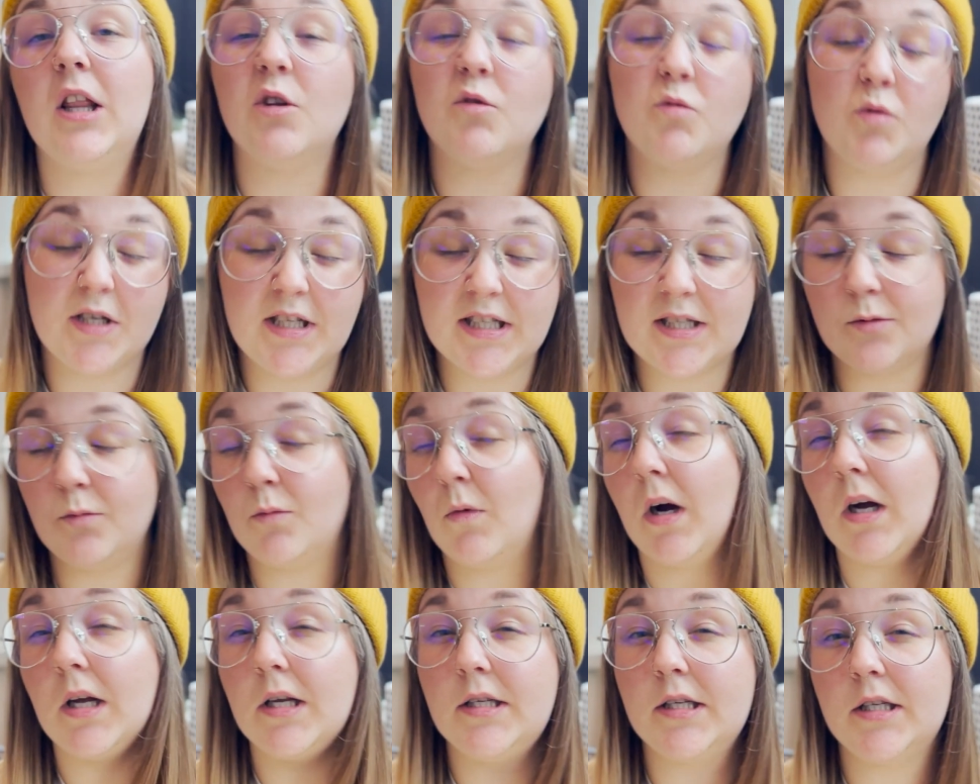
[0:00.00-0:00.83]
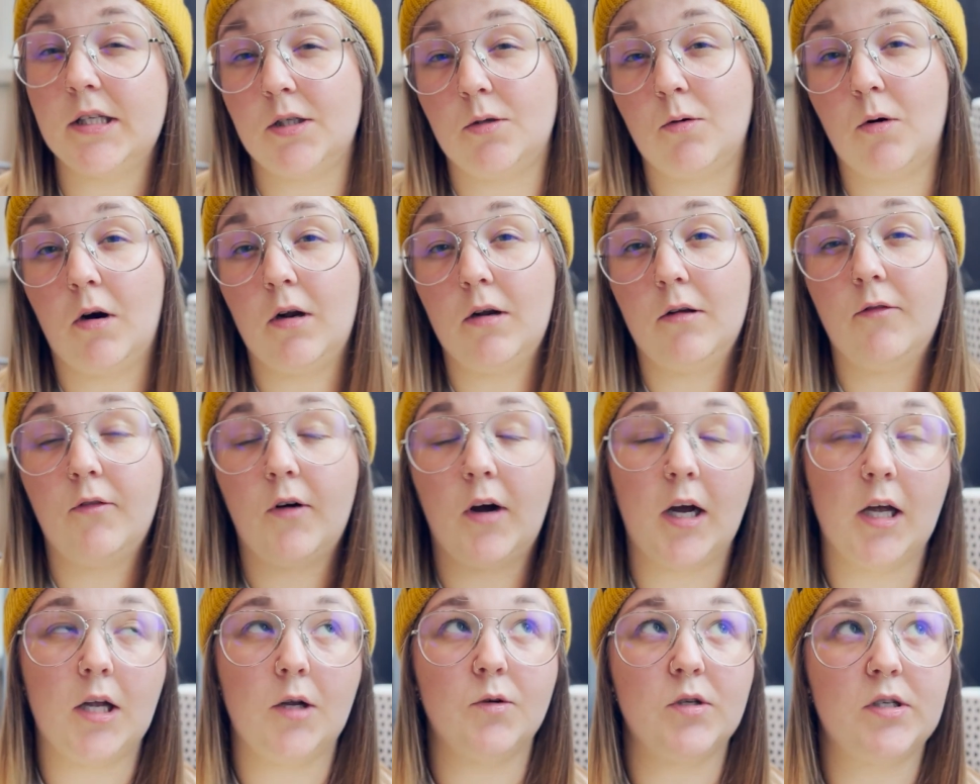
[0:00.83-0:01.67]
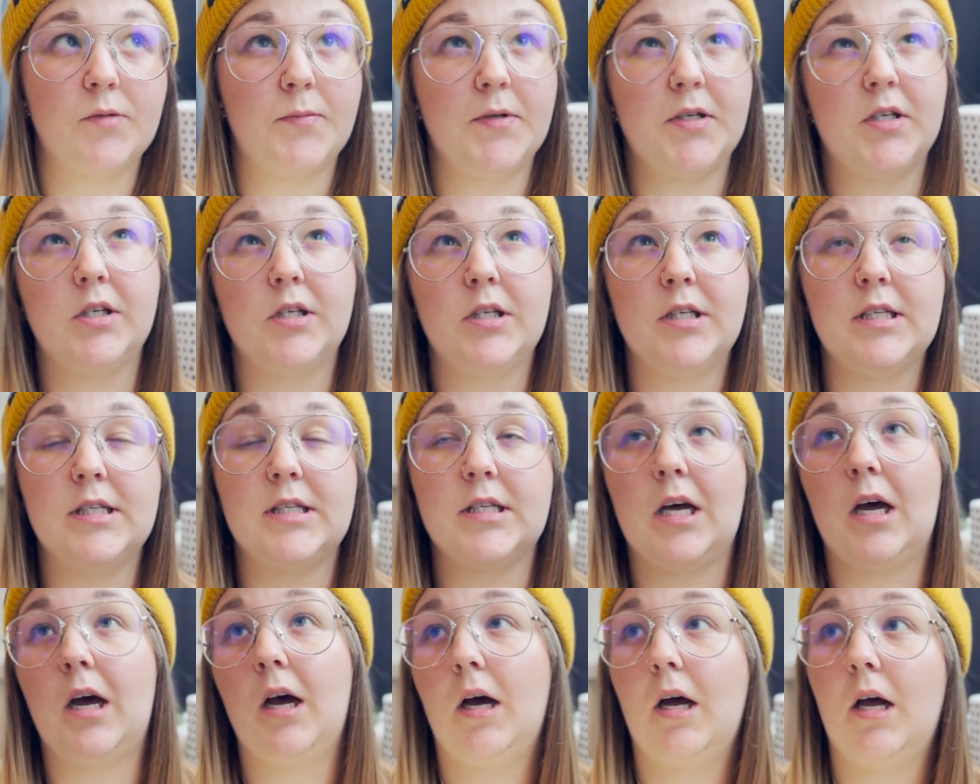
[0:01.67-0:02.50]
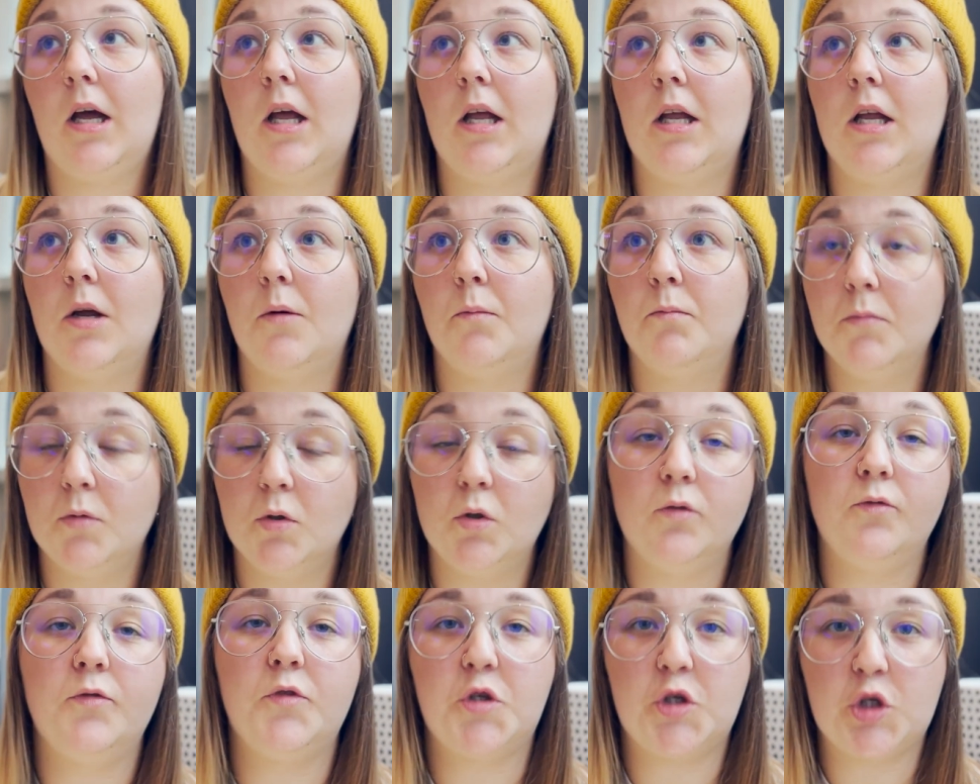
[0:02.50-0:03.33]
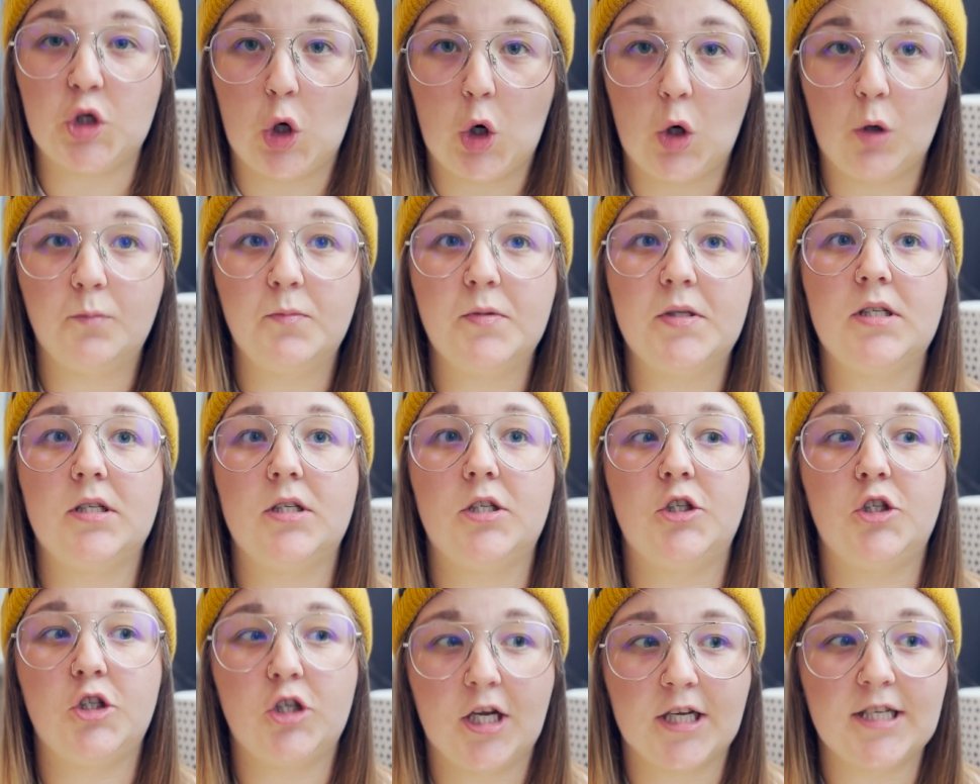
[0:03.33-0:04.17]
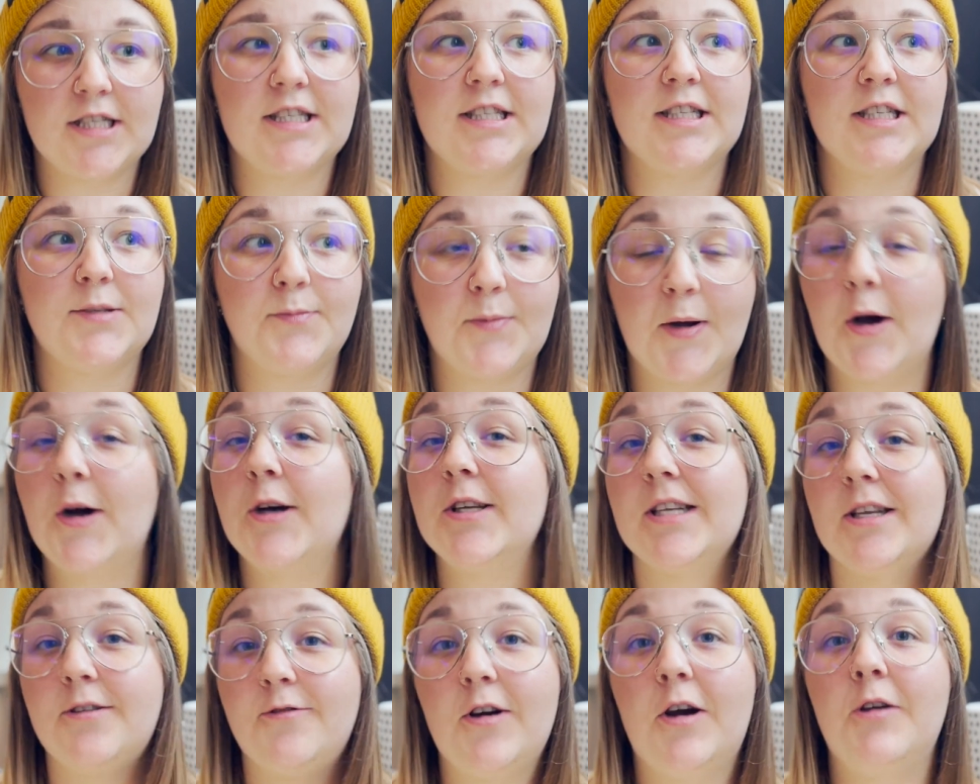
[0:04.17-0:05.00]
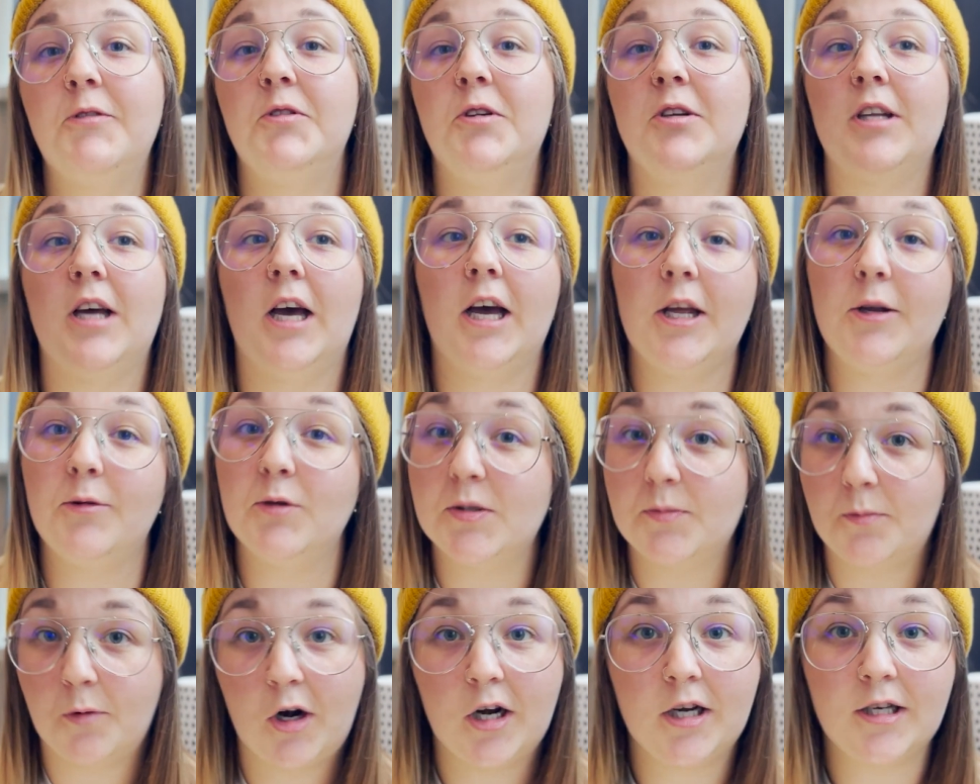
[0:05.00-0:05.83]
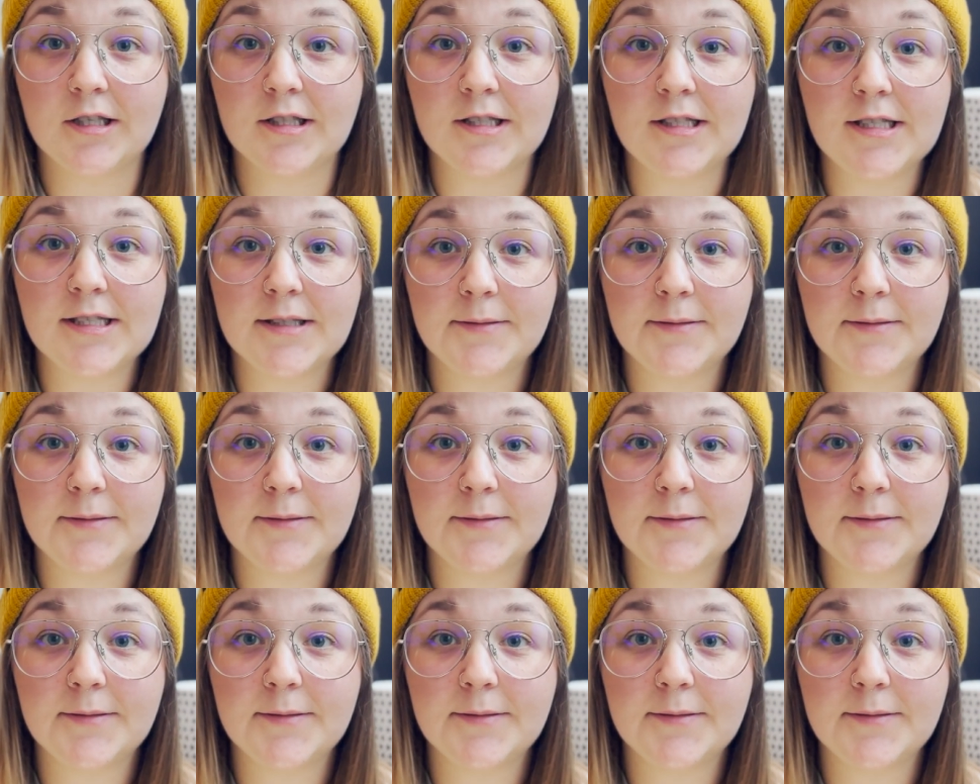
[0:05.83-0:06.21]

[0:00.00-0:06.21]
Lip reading: The reason why I didn't qualify was because I moved jobs just about as I found out I was pregnant.